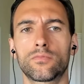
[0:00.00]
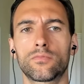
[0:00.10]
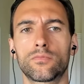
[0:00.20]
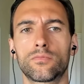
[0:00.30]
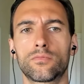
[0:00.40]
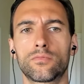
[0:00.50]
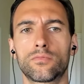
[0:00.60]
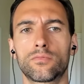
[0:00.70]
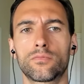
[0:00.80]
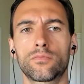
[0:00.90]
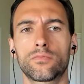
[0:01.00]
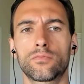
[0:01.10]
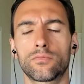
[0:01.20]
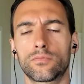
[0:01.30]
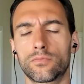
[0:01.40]

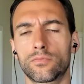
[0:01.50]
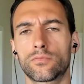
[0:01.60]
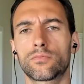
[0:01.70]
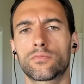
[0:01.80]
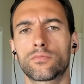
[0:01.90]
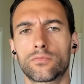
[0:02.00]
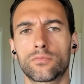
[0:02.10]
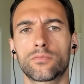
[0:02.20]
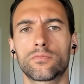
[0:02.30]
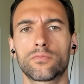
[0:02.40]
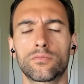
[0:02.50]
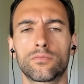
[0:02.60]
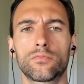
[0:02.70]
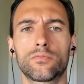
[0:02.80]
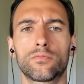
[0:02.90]

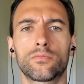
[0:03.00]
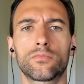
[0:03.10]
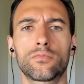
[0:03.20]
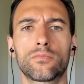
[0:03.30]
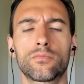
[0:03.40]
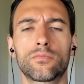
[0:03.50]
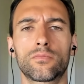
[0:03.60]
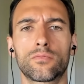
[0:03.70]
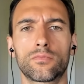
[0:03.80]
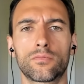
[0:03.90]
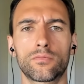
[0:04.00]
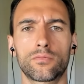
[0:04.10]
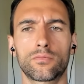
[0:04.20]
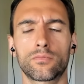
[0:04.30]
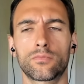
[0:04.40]

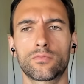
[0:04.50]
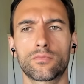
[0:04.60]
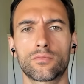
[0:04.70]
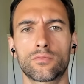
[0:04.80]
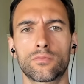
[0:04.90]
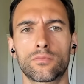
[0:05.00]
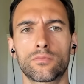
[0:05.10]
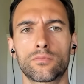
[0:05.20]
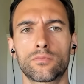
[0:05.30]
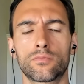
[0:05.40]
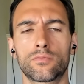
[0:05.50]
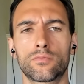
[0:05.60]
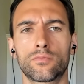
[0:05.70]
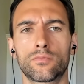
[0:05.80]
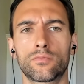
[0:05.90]

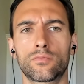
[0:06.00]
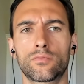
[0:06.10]
(silent)